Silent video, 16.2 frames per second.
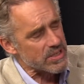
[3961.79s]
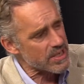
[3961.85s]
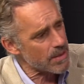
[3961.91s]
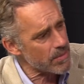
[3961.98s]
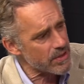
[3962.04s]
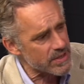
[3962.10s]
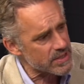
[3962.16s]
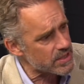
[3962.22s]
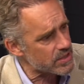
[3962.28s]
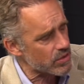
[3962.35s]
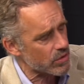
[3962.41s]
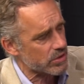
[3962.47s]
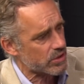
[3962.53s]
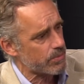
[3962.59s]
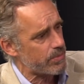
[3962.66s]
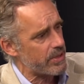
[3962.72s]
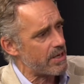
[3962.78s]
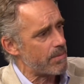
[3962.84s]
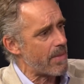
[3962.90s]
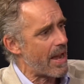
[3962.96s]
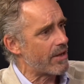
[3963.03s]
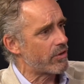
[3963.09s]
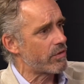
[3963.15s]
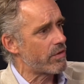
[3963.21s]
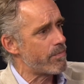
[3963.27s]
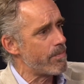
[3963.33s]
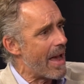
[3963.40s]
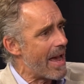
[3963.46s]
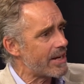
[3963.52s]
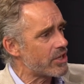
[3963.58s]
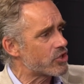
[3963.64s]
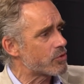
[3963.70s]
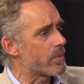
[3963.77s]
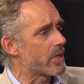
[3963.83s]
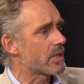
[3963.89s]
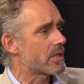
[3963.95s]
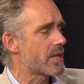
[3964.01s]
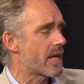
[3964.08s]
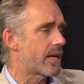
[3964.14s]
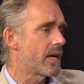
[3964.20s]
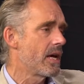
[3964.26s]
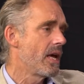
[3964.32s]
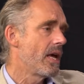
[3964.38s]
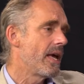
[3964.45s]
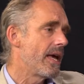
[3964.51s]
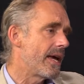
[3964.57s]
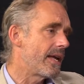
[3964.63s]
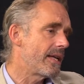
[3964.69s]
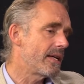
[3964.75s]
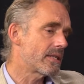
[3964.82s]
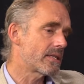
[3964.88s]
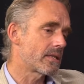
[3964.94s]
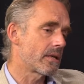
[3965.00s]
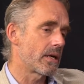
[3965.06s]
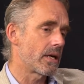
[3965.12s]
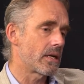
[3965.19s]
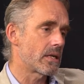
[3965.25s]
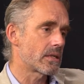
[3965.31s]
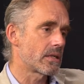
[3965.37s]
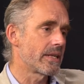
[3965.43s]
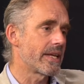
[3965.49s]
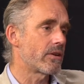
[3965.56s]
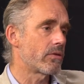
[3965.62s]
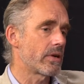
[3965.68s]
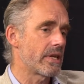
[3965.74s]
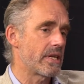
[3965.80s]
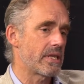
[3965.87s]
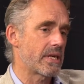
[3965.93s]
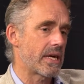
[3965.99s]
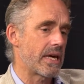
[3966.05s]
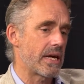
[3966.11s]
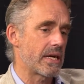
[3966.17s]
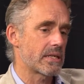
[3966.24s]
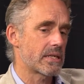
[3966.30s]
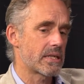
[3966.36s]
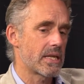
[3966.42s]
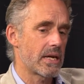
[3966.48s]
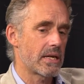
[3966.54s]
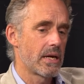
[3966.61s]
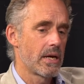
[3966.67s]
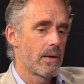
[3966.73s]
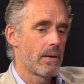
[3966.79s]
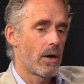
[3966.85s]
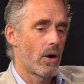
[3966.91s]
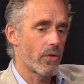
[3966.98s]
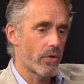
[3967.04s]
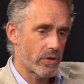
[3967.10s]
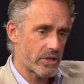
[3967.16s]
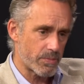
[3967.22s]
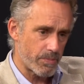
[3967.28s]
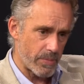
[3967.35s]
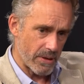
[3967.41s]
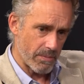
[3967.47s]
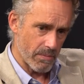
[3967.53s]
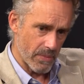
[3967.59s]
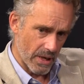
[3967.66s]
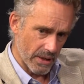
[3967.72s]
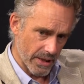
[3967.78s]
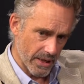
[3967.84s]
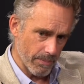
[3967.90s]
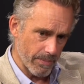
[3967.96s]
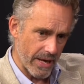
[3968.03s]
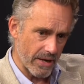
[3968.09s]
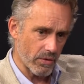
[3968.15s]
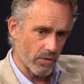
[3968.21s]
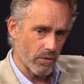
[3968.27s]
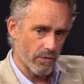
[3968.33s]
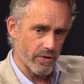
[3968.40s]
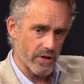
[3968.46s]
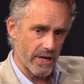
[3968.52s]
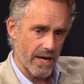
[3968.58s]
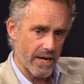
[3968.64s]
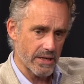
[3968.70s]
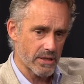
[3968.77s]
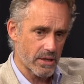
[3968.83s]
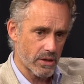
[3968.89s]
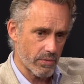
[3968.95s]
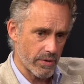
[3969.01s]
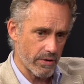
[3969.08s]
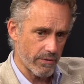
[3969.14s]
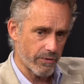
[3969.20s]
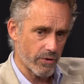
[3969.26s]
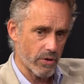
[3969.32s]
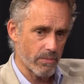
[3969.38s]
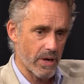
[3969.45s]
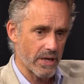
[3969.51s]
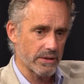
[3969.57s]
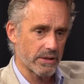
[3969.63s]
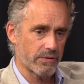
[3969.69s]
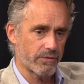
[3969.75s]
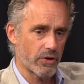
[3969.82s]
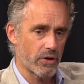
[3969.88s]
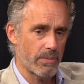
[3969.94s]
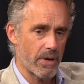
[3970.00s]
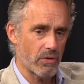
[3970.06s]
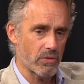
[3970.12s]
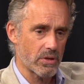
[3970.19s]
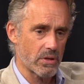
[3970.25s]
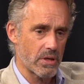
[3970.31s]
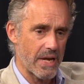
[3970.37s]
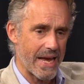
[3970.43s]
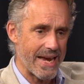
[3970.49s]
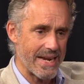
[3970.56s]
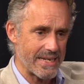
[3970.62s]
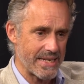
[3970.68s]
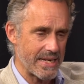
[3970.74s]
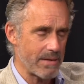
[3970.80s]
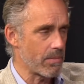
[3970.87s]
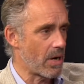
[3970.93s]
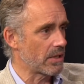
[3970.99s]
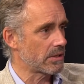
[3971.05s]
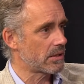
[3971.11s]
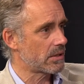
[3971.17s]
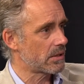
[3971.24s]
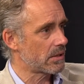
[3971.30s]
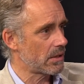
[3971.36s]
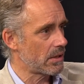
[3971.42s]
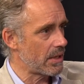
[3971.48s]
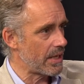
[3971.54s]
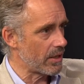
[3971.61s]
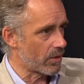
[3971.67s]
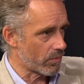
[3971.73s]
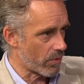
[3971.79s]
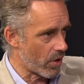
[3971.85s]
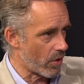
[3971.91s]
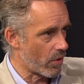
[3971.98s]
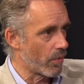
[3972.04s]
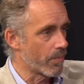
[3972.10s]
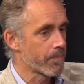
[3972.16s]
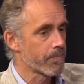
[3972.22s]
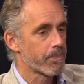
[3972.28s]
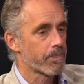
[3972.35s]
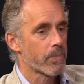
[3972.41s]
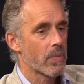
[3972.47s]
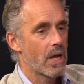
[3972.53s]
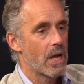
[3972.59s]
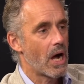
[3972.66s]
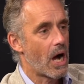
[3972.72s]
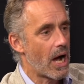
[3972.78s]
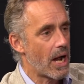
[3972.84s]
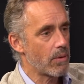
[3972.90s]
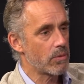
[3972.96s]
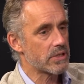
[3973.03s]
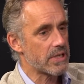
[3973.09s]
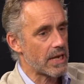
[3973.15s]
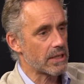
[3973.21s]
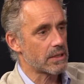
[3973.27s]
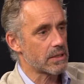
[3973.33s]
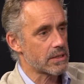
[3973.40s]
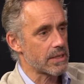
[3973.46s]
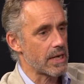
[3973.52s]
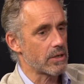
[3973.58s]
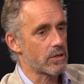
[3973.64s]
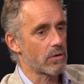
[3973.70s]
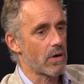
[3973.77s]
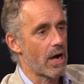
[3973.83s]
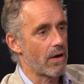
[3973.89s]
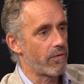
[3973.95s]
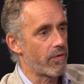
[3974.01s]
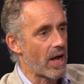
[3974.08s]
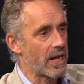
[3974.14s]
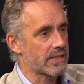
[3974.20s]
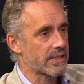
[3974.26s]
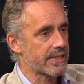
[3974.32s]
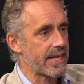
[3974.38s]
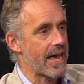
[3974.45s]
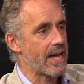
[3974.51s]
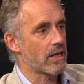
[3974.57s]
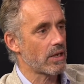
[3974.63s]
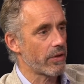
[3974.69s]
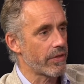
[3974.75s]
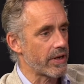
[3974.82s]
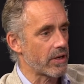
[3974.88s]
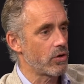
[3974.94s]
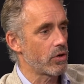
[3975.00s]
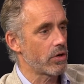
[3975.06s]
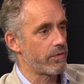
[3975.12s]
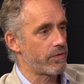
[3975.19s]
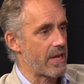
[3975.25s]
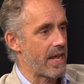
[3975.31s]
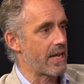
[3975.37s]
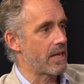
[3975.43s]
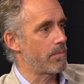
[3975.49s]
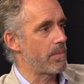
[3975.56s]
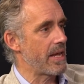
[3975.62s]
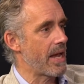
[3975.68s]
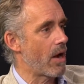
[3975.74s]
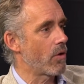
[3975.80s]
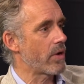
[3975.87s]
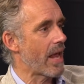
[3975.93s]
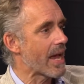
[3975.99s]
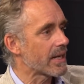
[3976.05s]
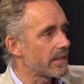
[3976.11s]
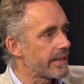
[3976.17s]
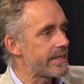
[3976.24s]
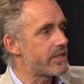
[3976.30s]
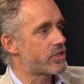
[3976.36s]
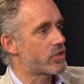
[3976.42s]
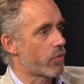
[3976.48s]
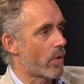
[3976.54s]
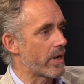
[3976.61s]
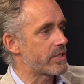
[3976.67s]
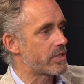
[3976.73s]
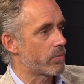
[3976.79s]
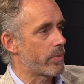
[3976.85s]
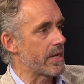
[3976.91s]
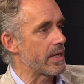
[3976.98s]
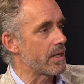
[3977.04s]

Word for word: But some of this has also been a matter of management. It's like it is, it is literally the case that although it's been a little better over the last three or four months for about 18 months in a row, I was at the center of a scandal that could have taken me out at least twice a